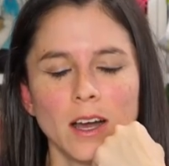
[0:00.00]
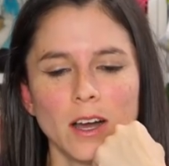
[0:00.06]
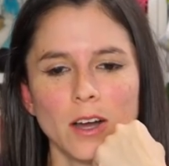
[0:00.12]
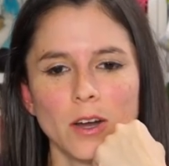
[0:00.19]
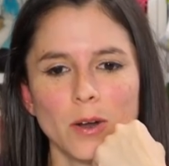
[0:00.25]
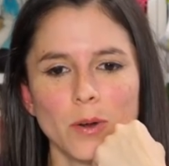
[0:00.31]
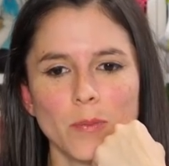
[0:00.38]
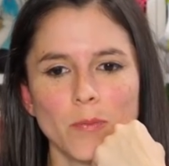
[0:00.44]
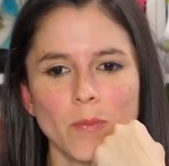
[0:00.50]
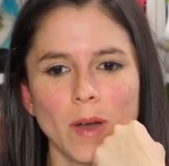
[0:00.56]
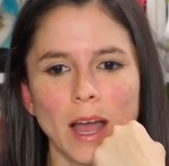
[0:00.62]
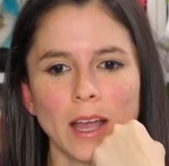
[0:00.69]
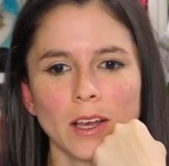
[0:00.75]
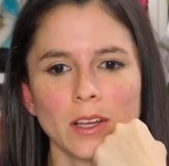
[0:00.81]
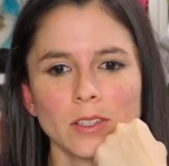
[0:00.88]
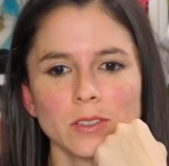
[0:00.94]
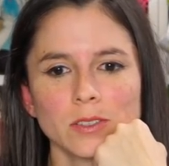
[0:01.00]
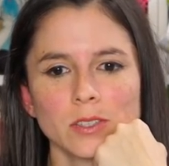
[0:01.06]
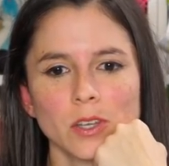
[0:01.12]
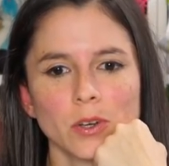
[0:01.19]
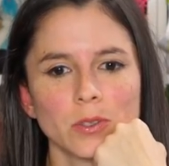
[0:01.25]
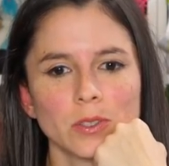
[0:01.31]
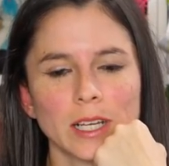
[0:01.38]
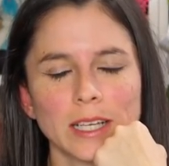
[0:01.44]
Um, I
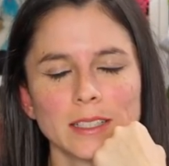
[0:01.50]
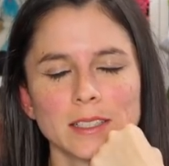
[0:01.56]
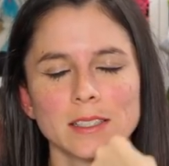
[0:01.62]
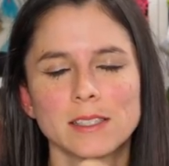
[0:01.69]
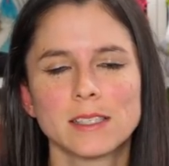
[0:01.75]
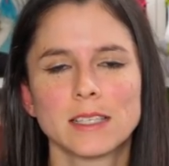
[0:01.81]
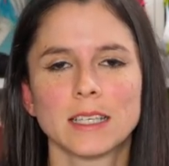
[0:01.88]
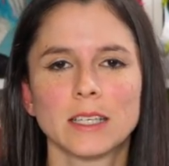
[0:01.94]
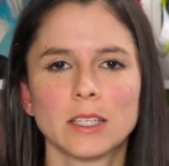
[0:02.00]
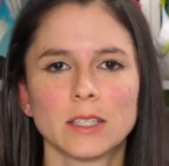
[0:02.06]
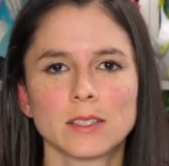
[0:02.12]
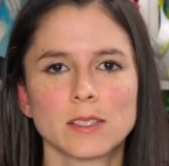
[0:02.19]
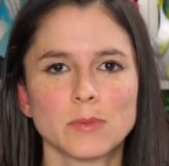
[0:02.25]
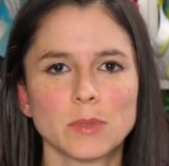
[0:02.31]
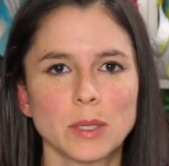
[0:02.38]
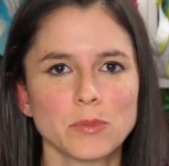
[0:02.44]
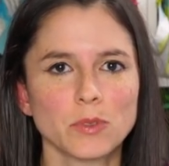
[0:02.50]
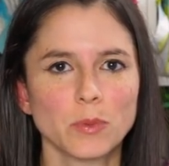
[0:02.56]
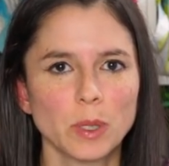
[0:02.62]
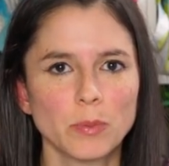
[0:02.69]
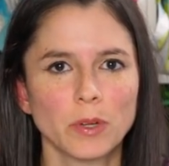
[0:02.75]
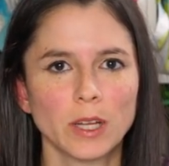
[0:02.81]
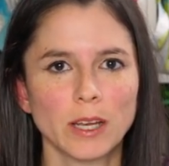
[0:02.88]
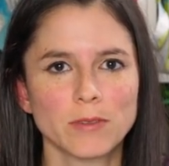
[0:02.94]
also like to see, sometimes when
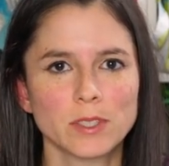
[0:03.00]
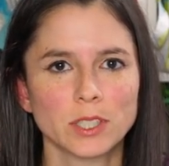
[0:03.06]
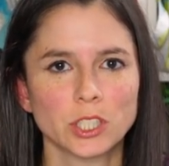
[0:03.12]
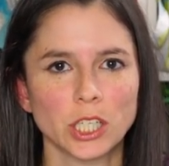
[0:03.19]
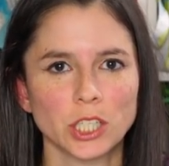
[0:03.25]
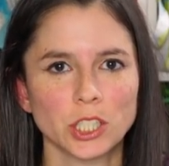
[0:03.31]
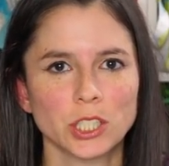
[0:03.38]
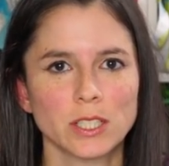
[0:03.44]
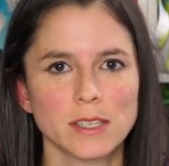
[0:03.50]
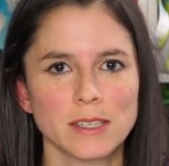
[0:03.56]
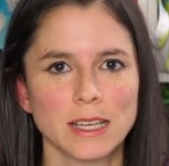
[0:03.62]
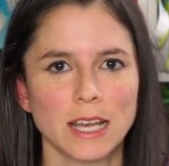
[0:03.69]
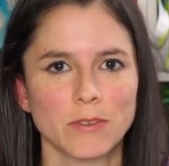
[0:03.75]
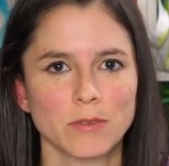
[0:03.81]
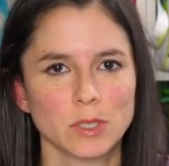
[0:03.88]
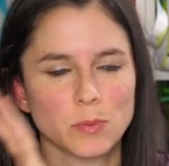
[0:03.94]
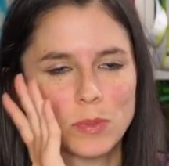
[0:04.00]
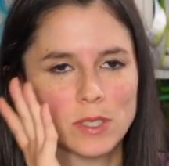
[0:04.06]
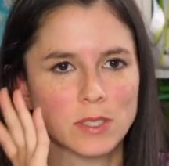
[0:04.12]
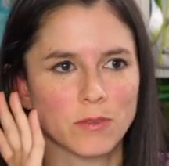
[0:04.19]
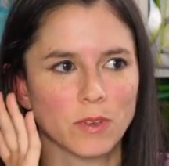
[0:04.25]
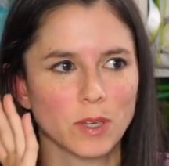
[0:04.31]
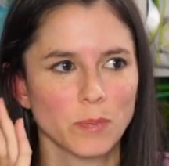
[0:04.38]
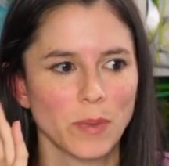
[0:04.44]
people have suggestions, they have a
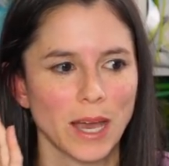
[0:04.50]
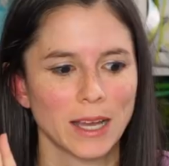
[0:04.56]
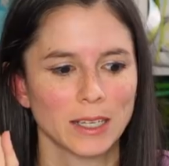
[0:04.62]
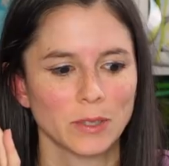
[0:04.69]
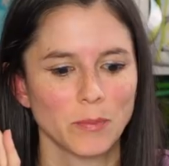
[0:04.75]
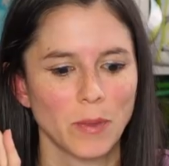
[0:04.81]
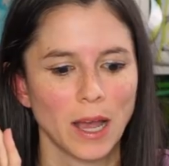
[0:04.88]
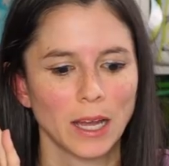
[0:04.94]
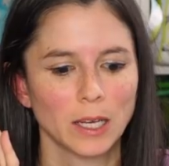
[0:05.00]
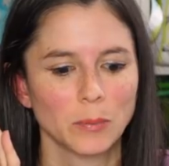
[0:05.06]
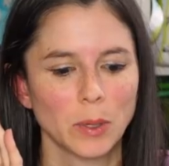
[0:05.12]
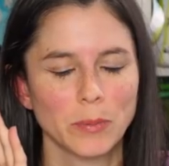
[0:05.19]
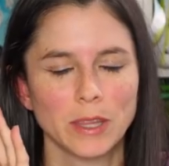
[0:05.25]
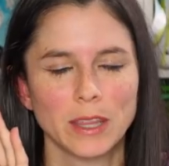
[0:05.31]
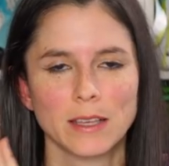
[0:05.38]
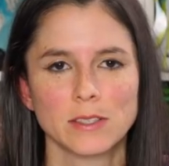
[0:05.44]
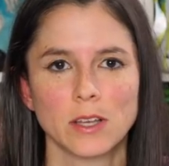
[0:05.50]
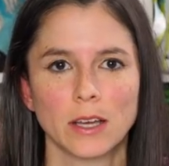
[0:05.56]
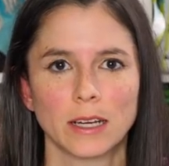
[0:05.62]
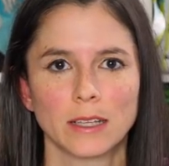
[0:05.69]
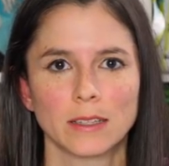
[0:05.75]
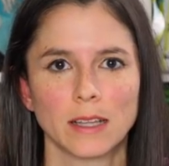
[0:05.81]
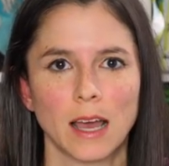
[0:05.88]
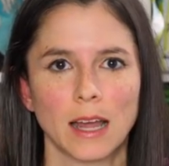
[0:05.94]
specific bag in mind. Maybe they saw
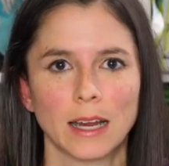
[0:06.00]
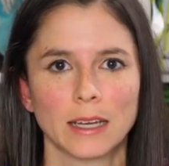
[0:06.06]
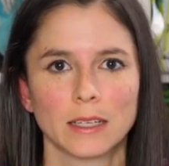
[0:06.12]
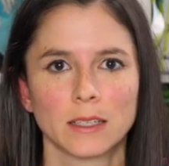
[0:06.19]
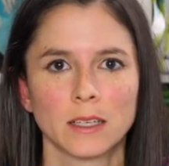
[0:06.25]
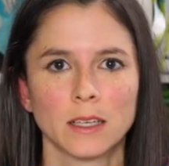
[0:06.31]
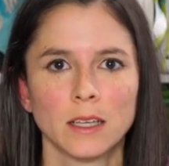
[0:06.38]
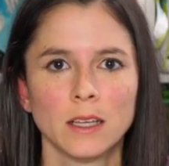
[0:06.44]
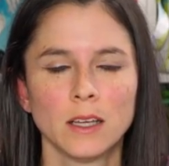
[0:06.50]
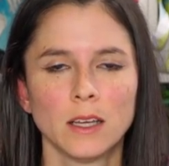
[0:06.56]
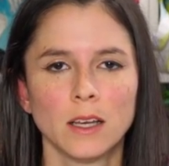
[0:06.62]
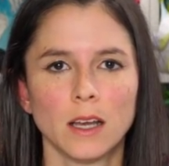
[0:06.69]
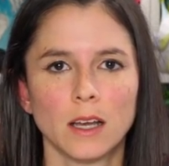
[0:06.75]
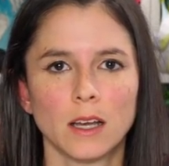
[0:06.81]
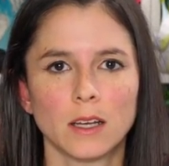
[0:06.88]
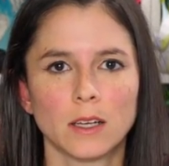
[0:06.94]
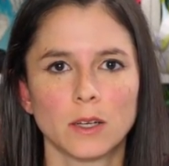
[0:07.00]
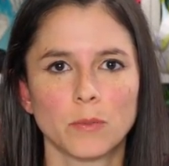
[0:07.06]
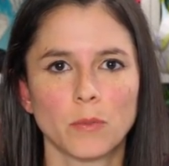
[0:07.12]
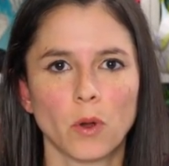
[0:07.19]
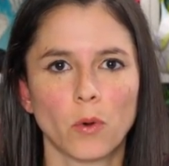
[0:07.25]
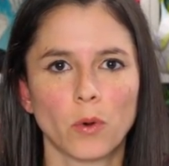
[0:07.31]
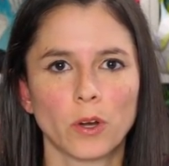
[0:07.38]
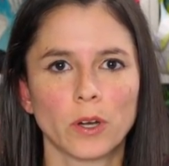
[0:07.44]
it online
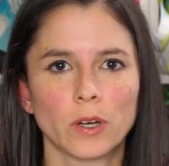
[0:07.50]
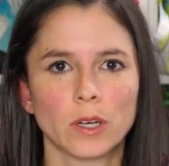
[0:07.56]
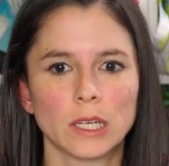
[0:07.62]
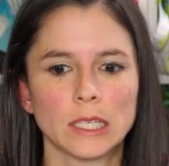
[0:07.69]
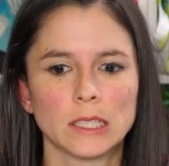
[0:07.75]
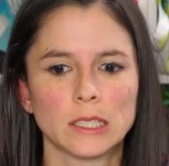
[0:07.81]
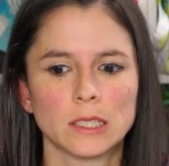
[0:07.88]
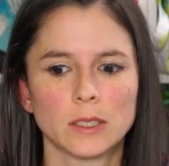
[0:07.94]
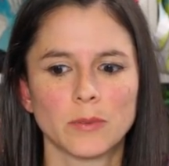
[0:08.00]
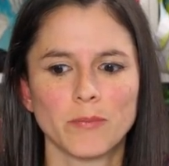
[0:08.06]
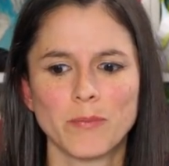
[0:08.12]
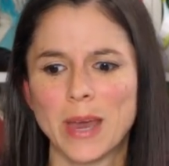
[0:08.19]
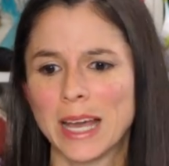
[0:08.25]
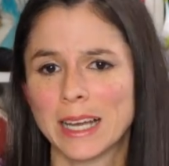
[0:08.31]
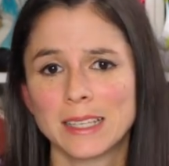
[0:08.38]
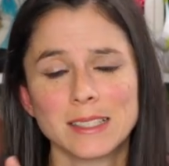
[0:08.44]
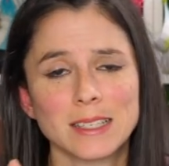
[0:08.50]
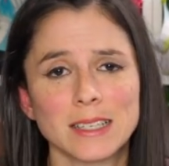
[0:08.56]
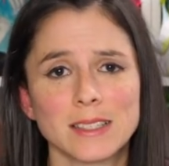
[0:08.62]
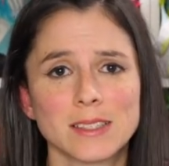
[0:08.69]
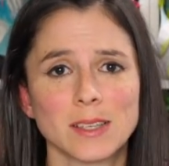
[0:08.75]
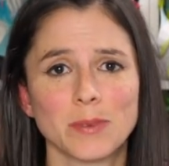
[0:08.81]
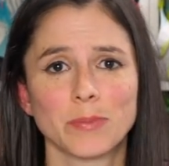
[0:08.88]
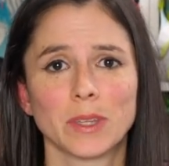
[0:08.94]
um, or in a
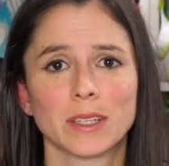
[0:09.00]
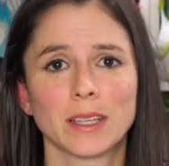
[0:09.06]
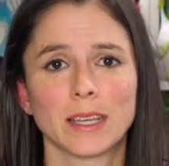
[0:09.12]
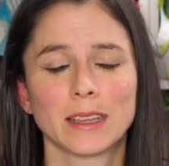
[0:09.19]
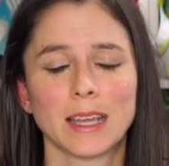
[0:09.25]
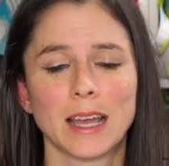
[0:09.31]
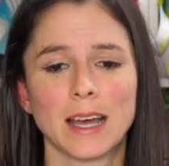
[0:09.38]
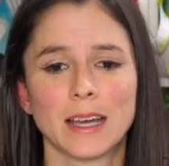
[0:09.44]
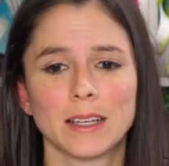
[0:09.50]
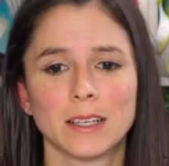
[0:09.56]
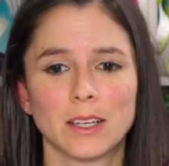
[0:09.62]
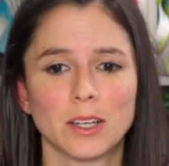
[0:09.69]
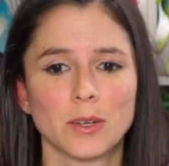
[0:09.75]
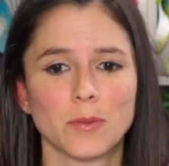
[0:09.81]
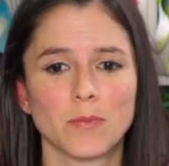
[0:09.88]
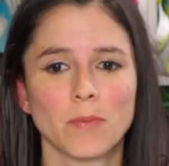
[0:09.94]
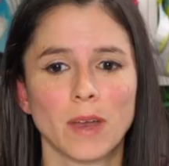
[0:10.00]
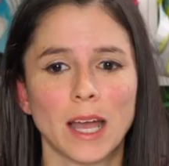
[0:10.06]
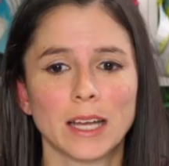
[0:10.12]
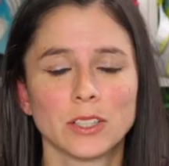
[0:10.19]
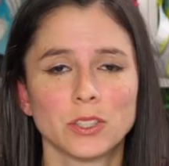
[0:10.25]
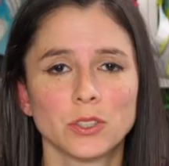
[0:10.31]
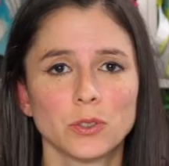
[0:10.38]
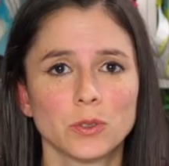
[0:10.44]
magazine, something like that. Um,
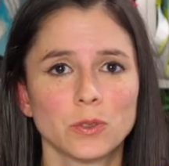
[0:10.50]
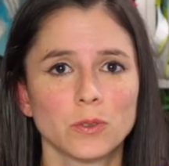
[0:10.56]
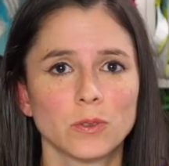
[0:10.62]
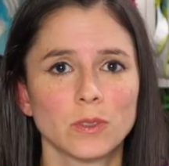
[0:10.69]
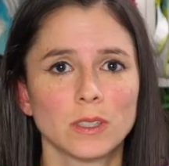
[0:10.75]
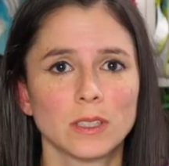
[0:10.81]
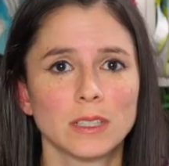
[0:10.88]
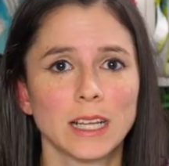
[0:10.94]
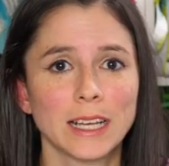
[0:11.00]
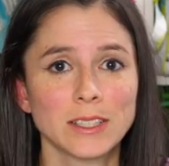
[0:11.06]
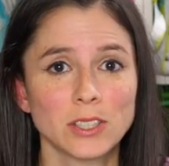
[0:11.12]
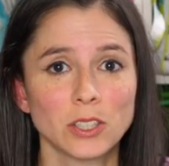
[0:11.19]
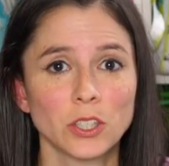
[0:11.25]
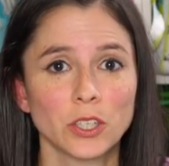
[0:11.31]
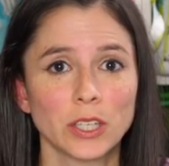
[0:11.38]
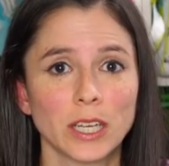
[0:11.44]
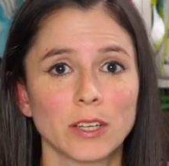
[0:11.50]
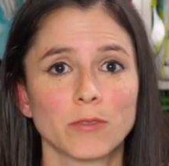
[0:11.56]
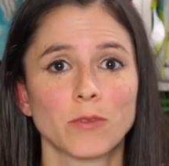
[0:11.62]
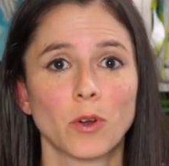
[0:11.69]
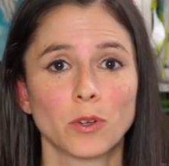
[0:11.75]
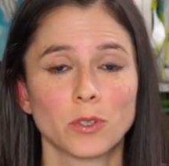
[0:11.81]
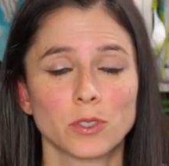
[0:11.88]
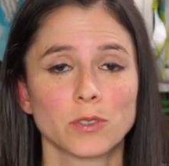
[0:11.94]
I do like to look at
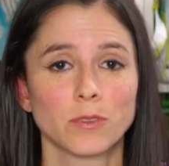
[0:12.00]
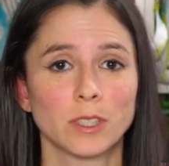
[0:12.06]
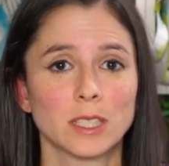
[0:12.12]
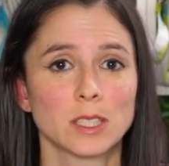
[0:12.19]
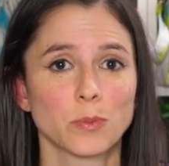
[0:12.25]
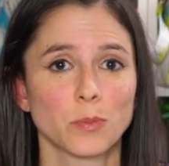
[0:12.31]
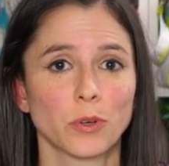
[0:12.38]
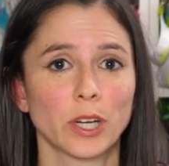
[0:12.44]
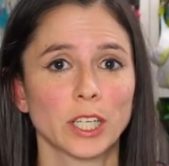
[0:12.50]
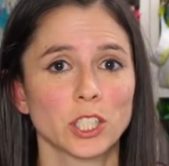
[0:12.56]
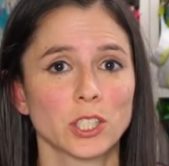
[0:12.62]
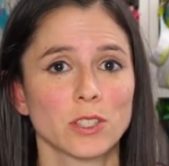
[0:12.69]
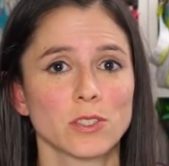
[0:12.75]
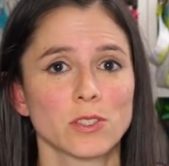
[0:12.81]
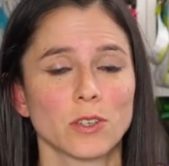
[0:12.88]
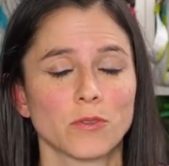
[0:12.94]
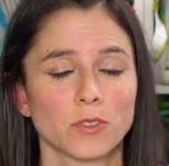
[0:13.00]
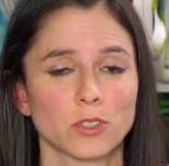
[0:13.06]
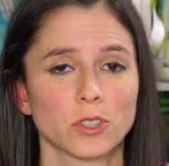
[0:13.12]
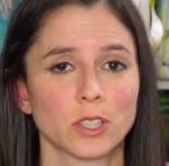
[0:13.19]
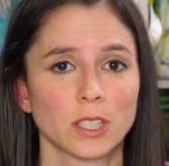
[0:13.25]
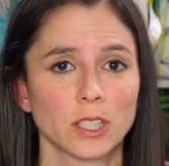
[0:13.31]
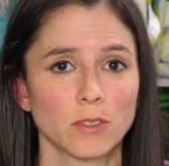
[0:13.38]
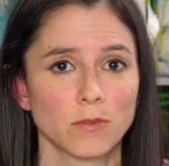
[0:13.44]
photos for inspiration. So if you're
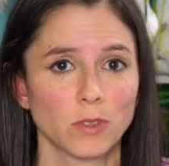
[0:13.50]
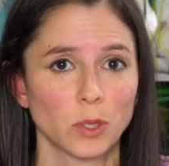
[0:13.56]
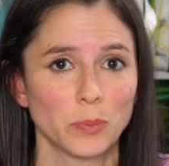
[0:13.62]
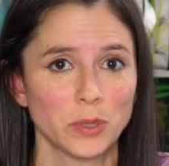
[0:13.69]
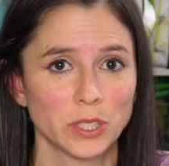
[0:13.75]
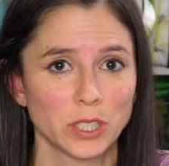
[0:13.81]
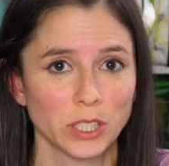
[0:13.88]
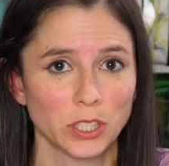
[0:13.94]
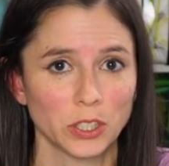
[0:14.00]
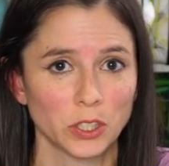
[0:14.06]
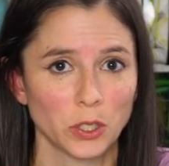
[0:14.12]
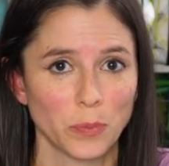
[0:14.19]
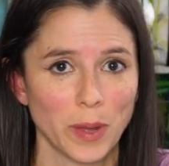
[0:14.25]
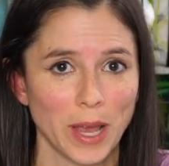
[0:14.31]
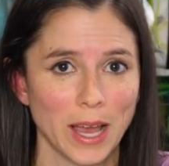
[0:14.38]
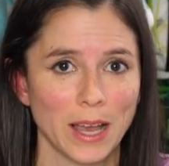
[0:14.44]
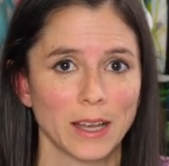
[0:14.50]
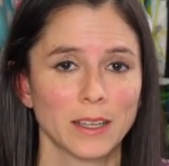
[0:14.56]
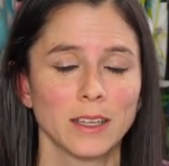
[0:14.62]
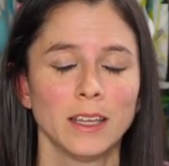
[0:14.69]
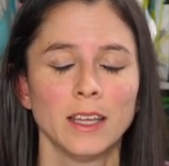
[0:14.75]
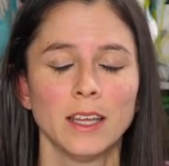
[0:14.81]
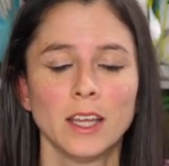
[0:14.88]
looking for a particular bag,